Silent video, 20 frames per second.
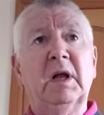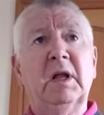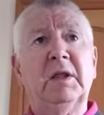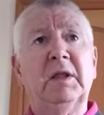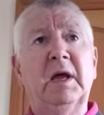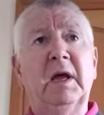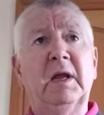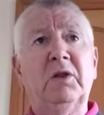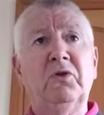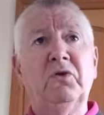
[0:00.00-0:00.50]

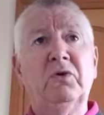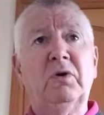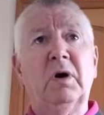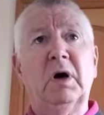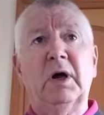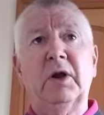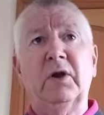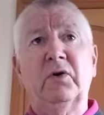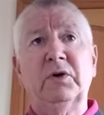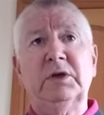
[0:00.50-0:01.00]
Then Noah
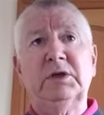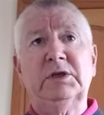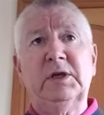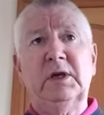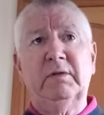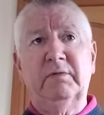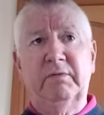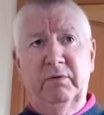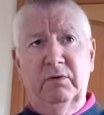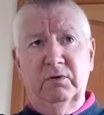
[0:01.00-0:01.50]
and all his
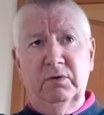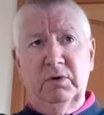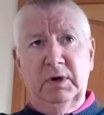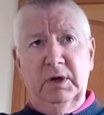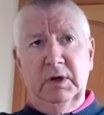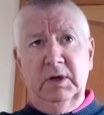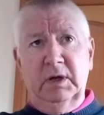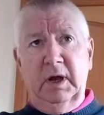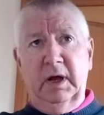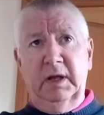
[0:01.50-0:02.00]
ain folk,
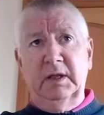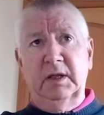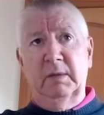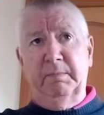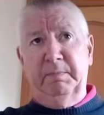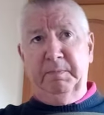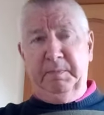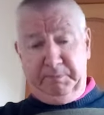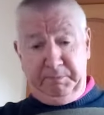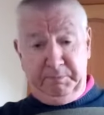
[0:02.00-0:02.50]
and the
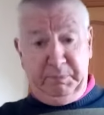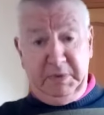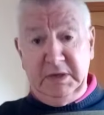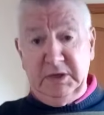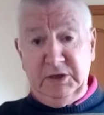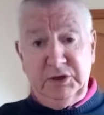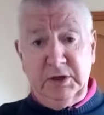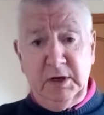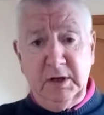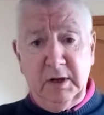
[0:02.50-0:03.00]

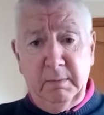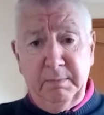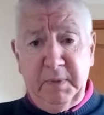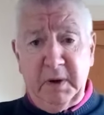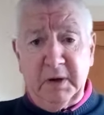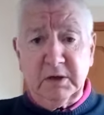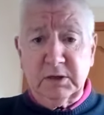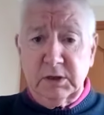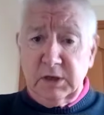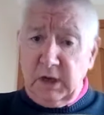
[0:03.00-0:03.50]
beasts and the
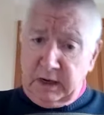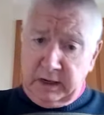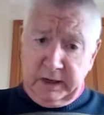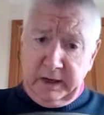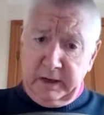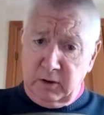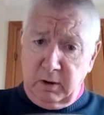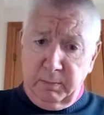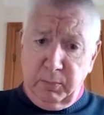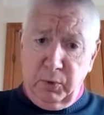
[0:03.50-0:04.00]
birds
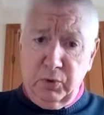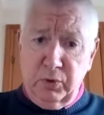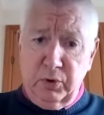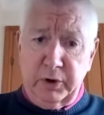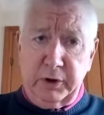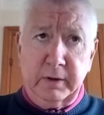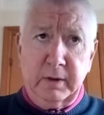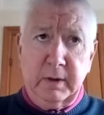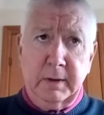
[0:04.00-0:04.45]
get aboard,